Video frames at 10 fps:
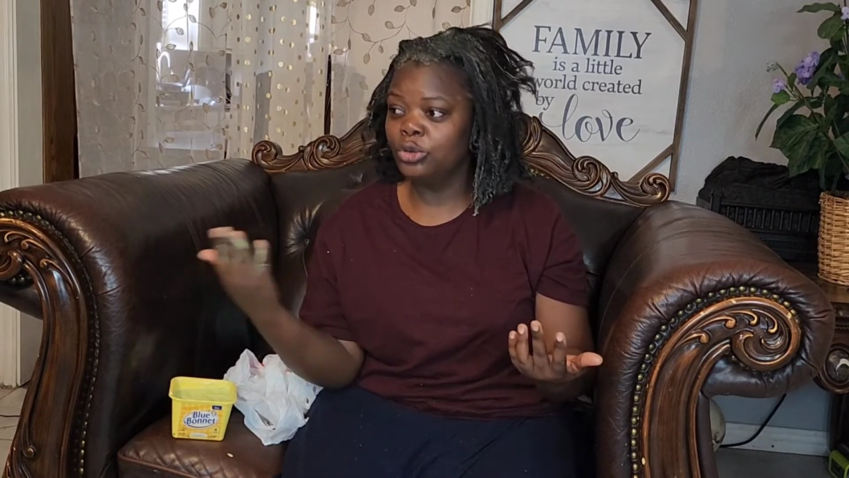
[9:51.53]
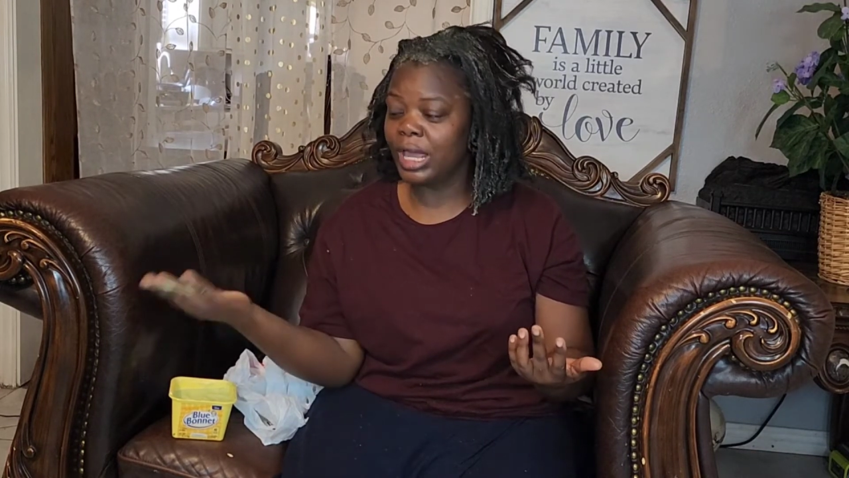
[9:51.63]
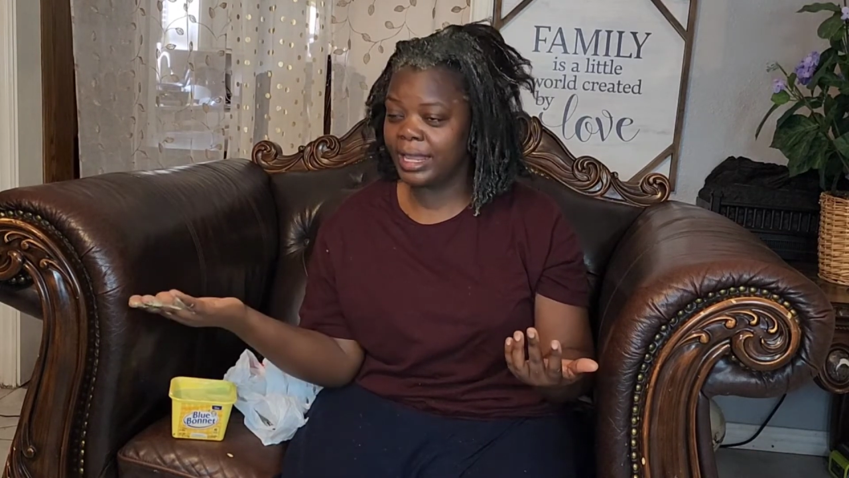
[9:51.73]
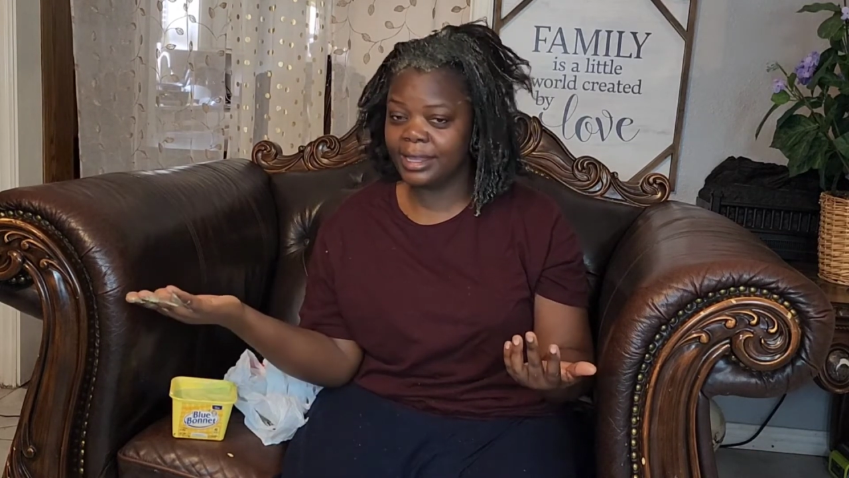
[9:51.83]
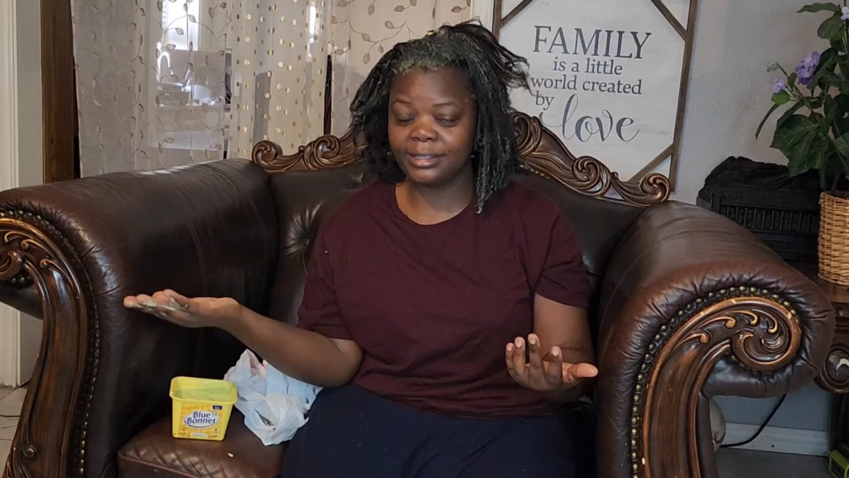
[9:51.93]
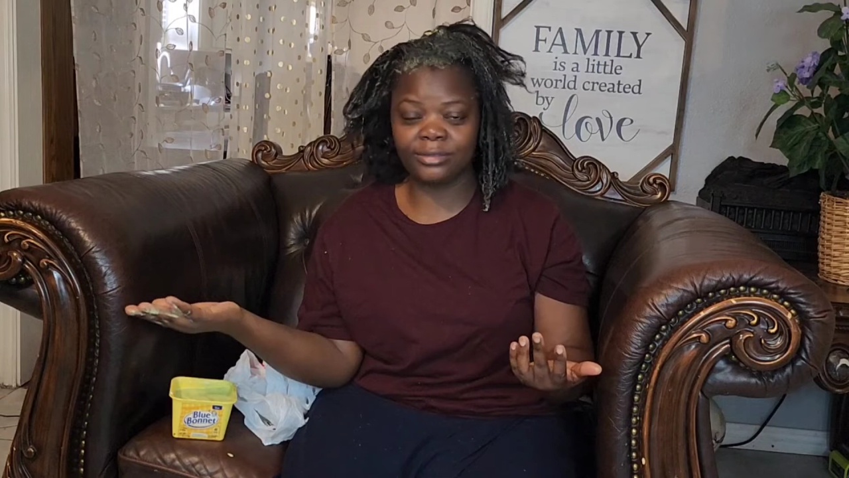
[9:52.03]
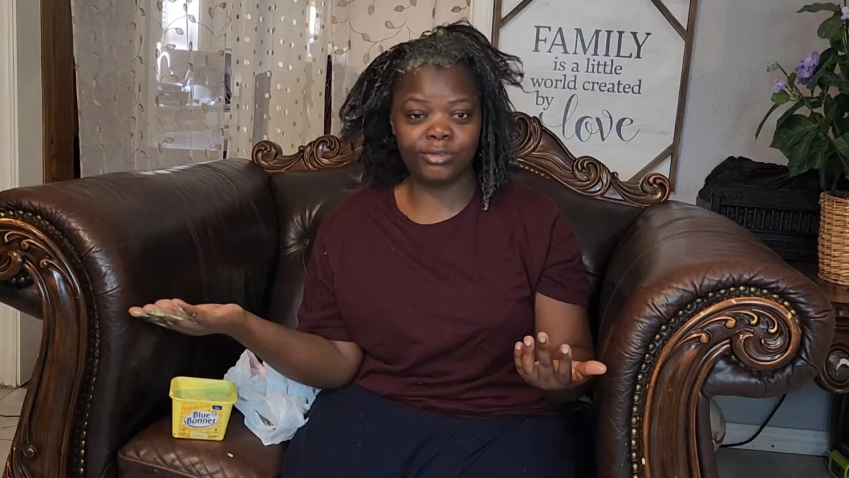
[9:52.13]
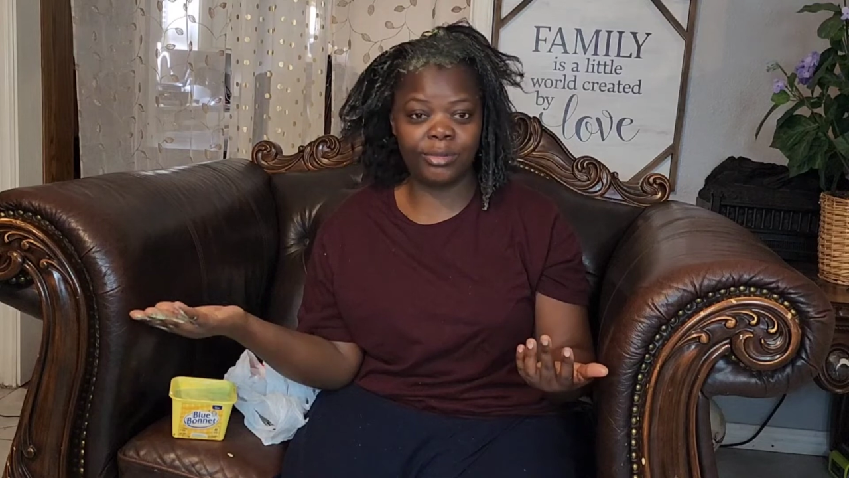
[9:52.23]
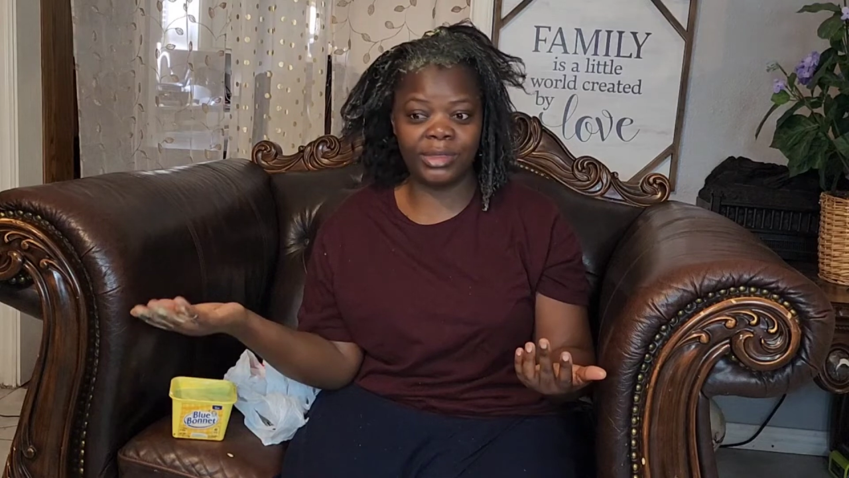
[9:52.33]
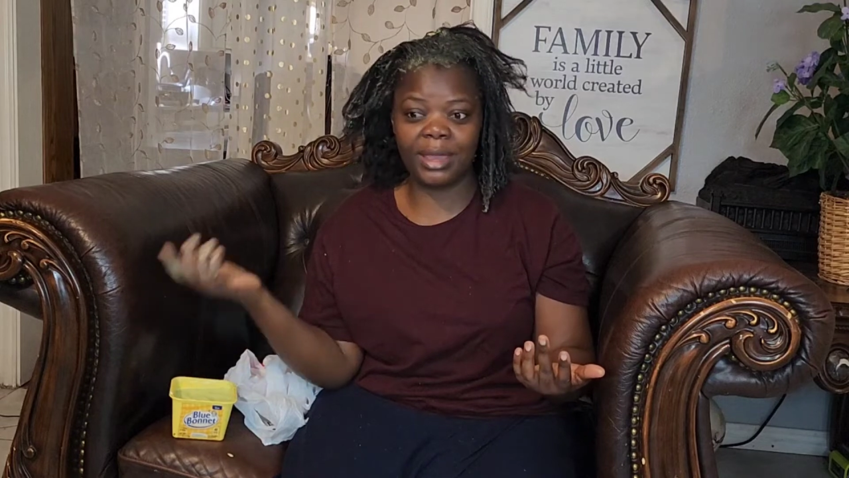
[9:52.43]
like it from there,